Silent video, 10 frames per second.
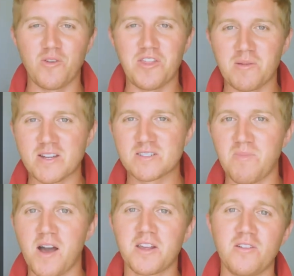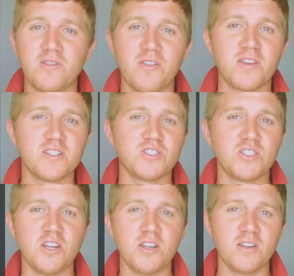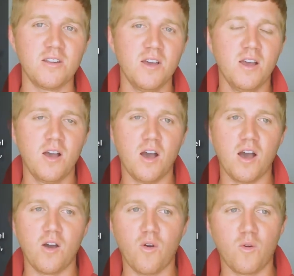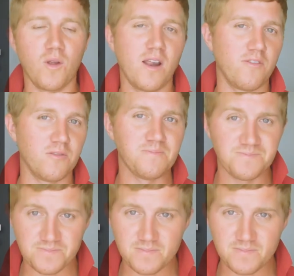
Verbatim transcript: What do I think about spawn killing? Do I think it's cheating uh, or whatever?